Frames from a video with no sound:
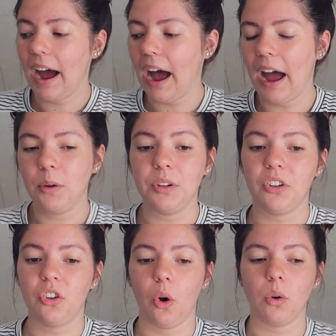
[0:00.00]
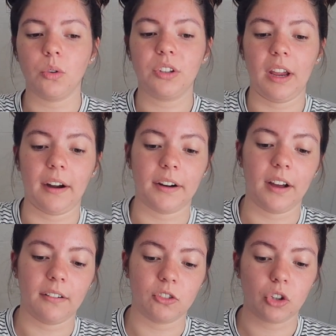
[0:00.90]
I was so scared
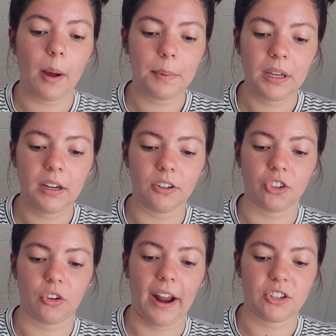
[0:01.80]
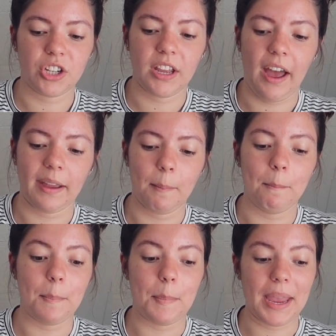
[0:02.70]
of dropping it or scratching it. I
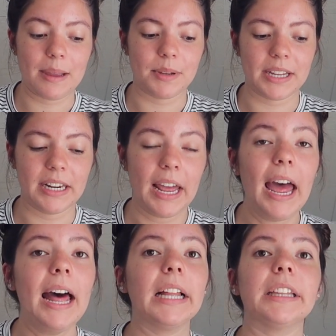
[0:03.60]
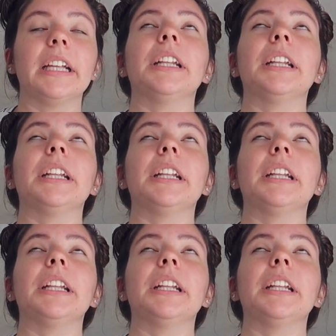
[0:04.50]
babied the